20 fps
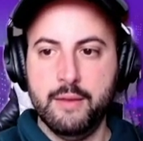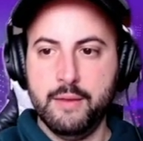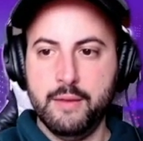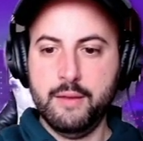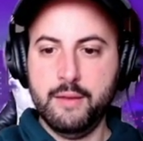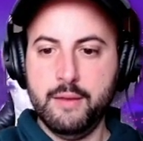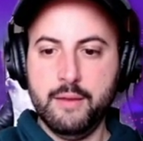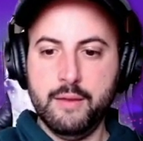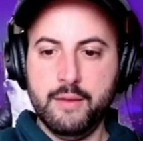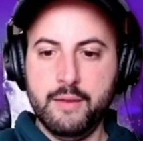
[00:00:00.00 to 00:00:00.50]

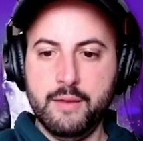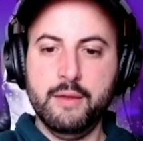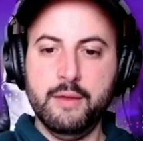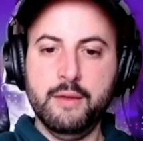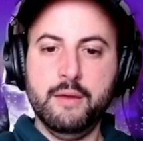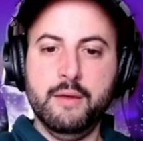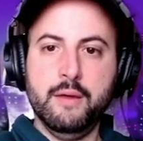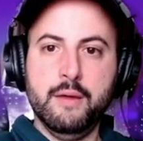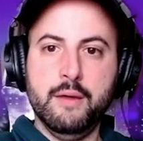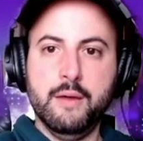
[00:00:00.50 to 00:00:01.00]

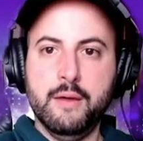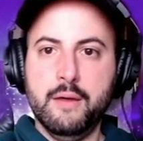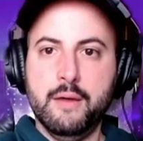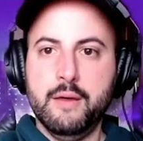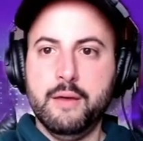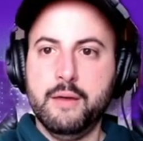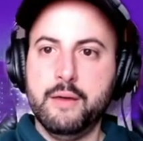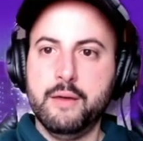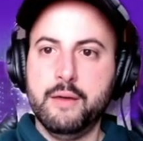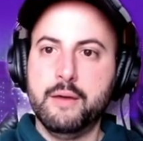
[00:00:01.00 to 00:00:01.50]

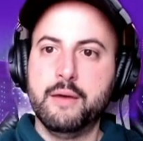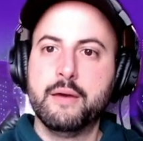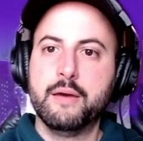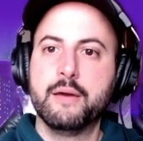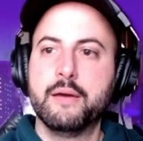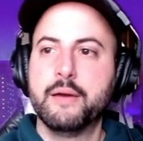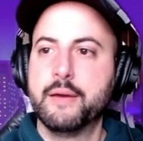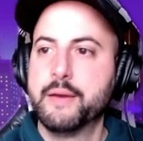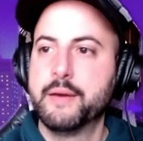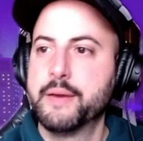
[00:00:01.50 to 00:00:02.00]

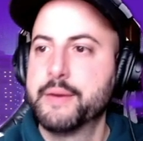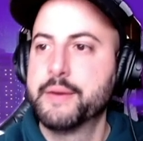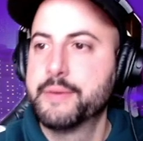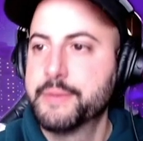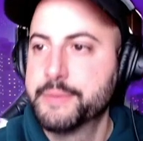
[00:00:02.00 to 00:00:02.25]
(silent)